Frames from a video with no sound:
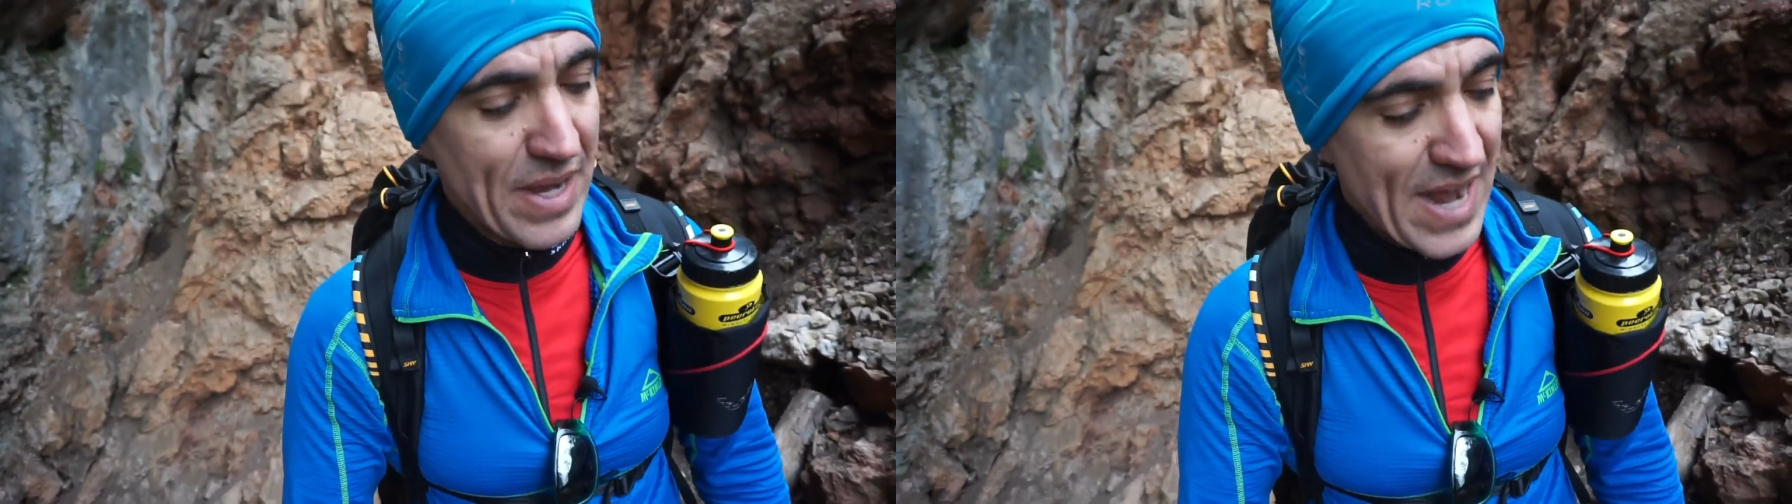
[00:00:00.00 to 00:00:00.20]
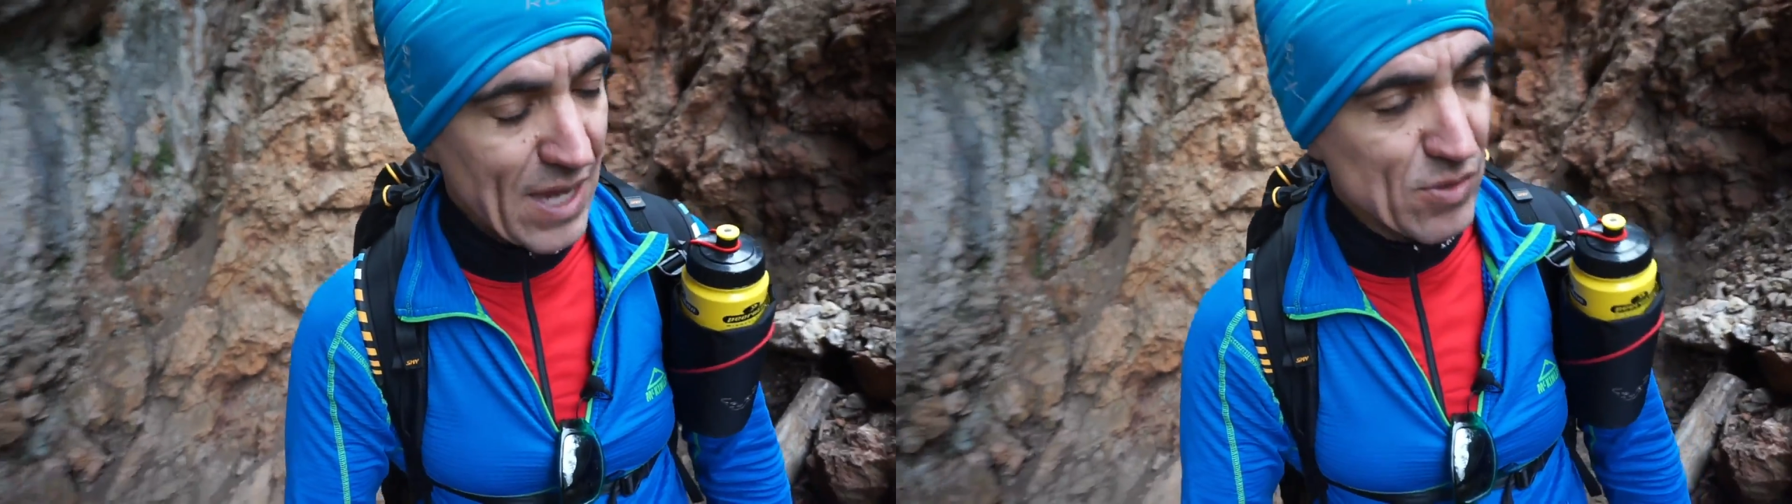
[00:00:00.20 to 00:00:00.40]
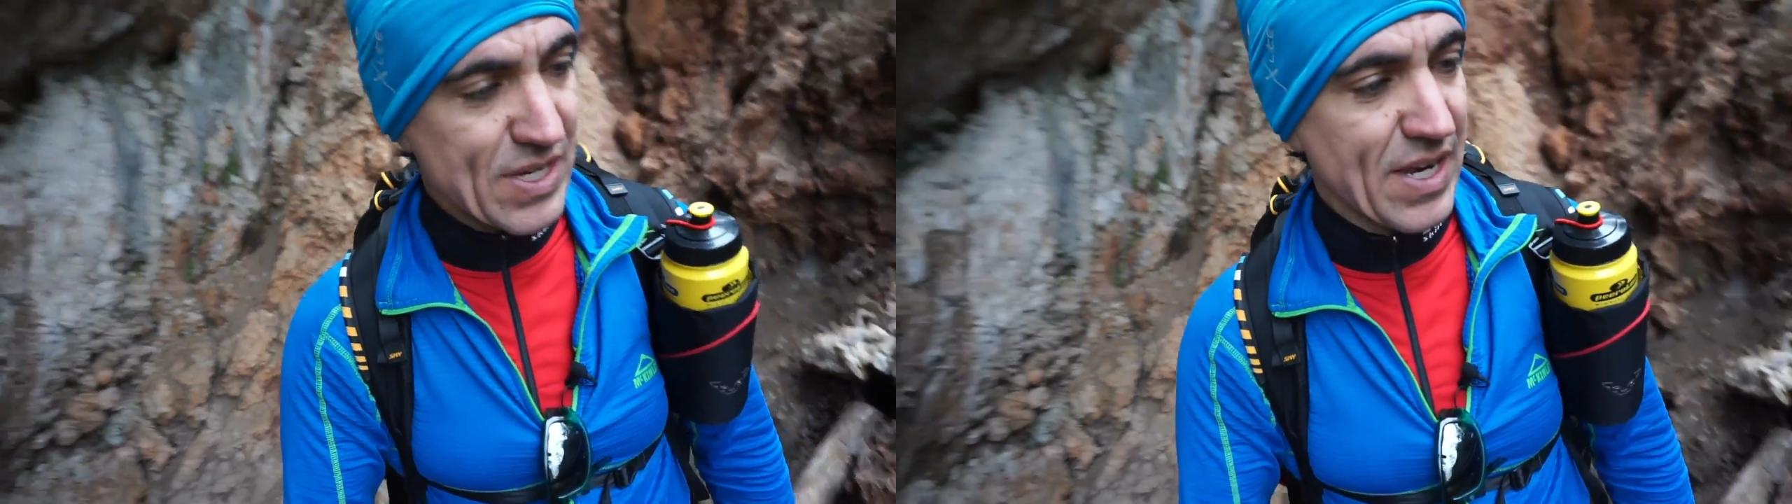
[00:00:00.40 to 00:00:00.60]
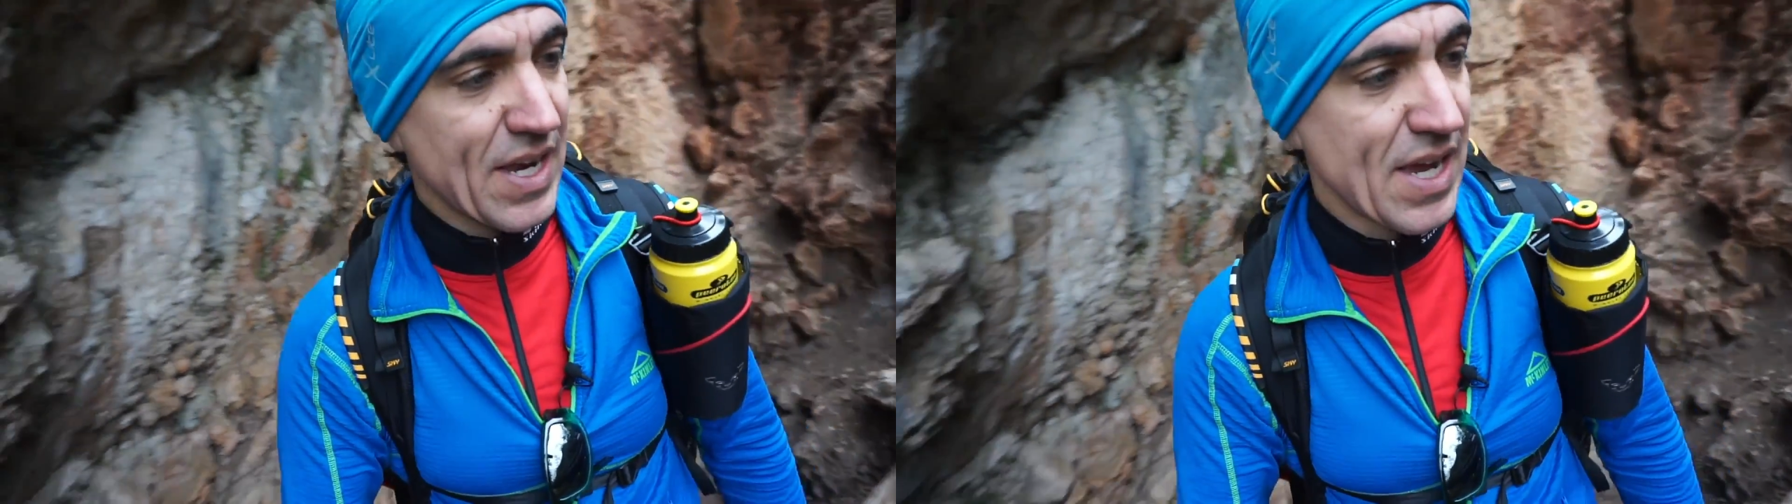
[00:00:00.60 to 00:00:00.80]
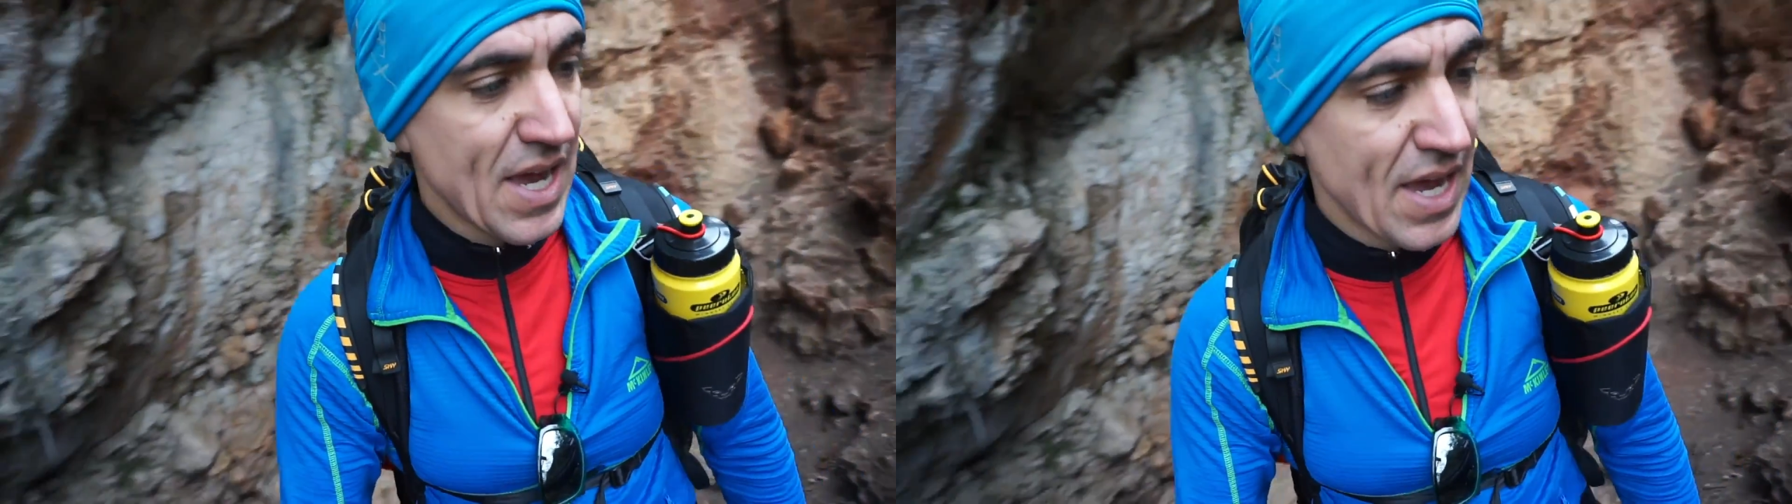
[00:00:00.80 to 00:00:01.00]
out
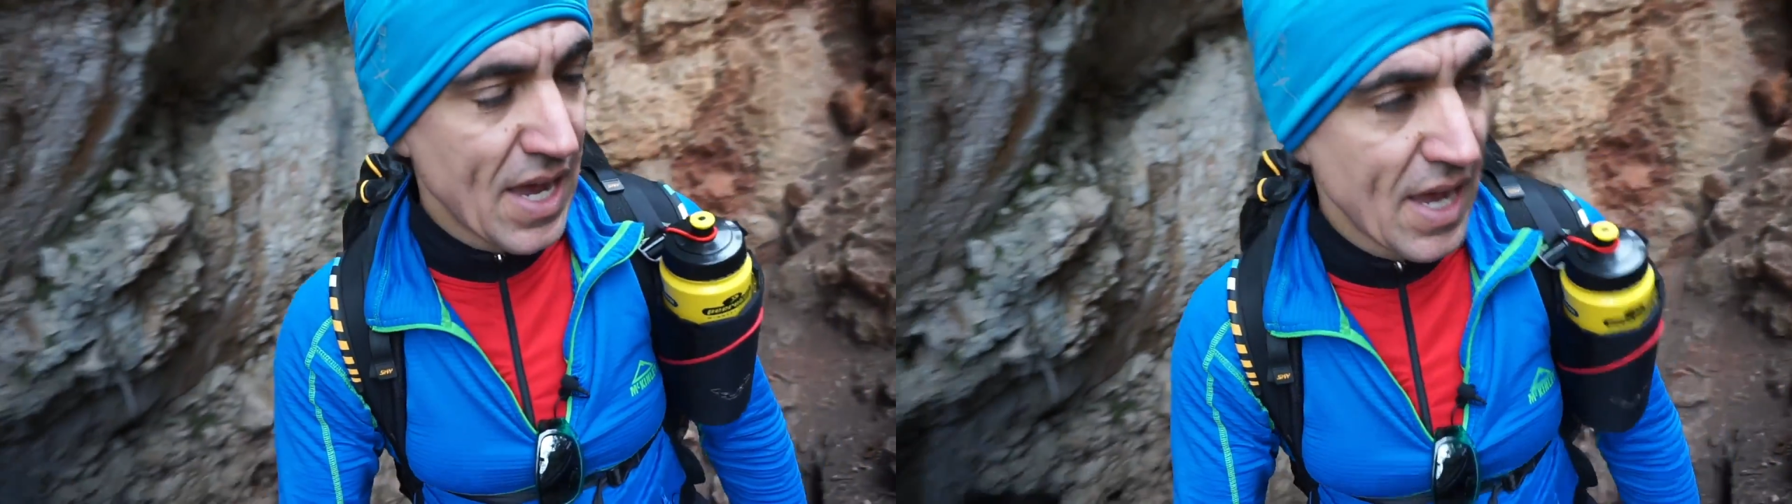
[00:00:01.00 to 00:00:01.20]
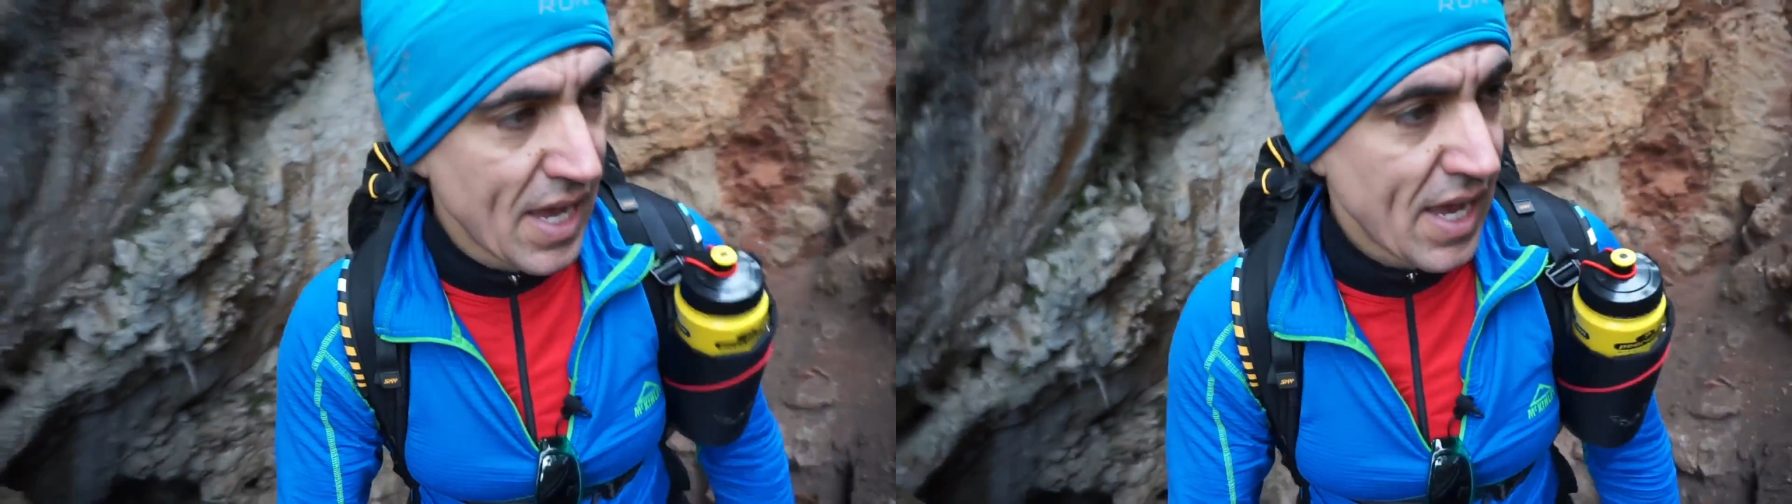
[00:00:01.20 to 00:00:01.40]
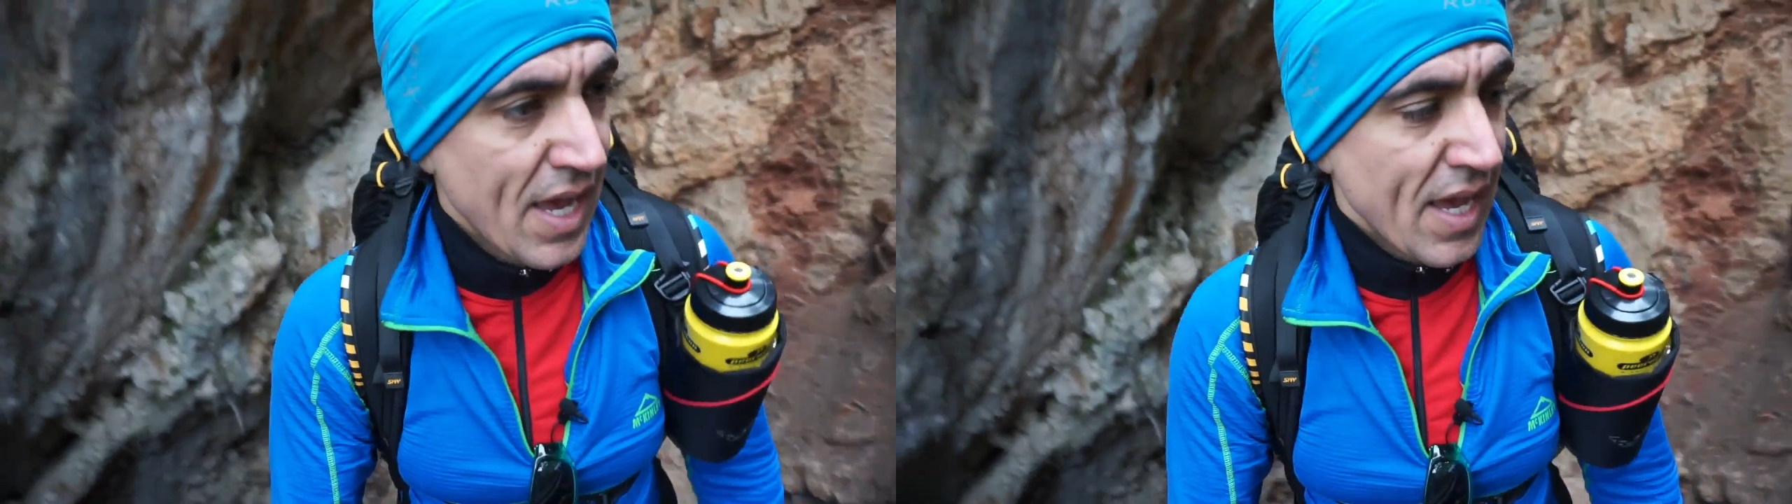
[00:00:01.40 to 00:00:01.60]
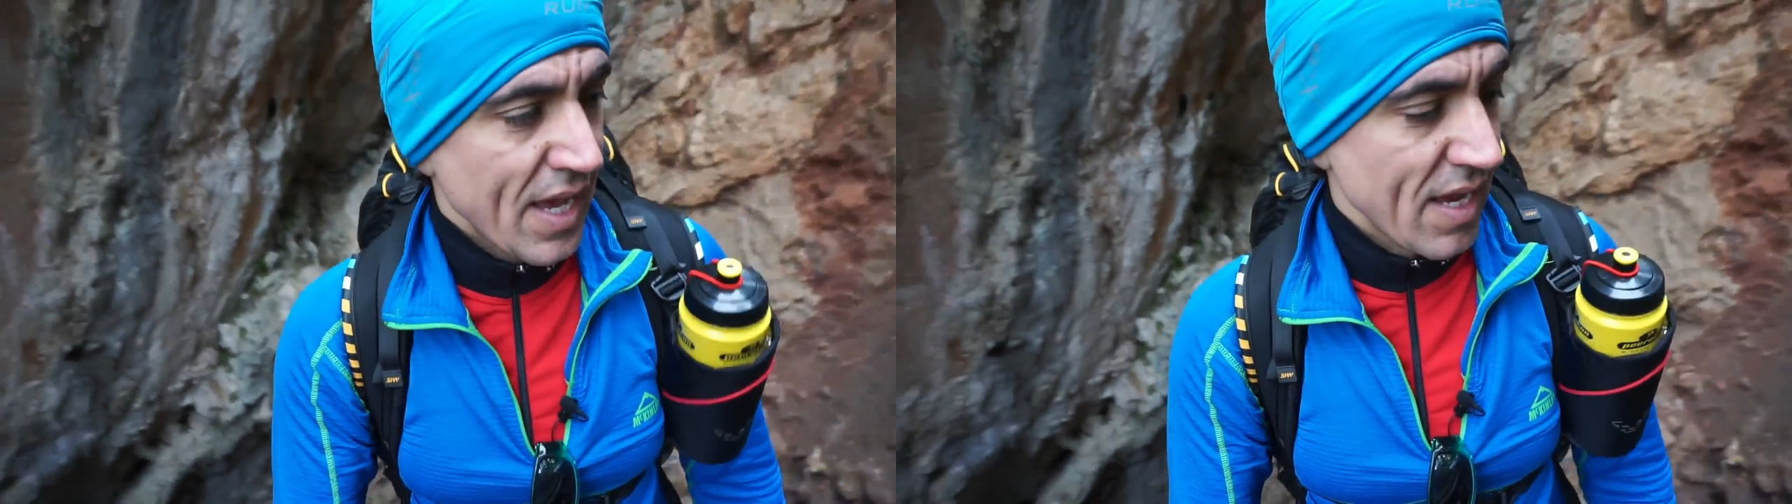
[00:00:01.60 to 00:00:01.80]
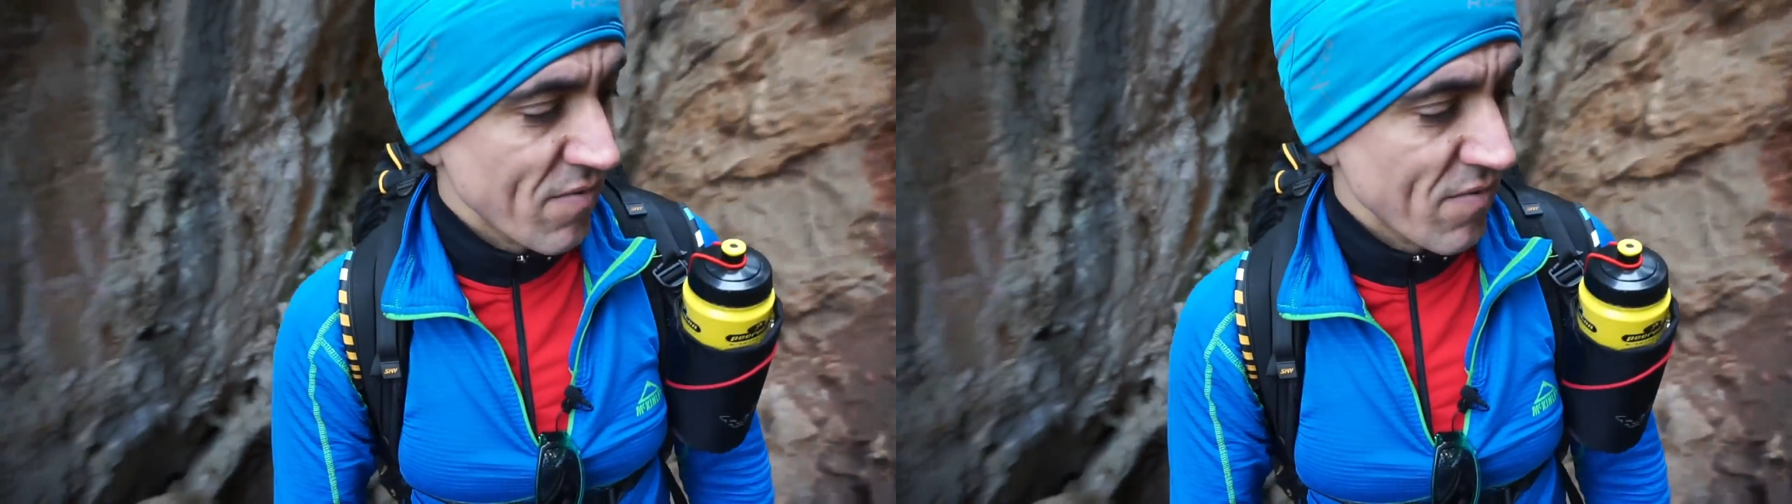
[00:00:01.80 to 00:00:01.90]
in